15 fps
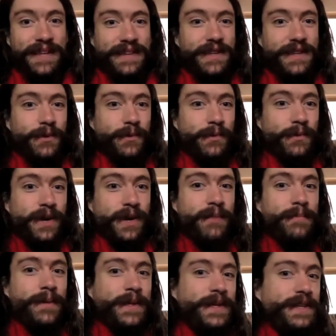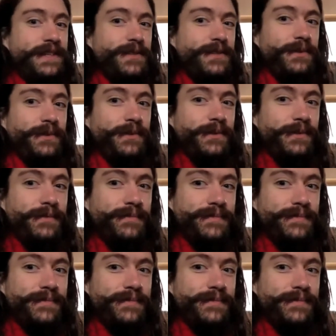The ability to,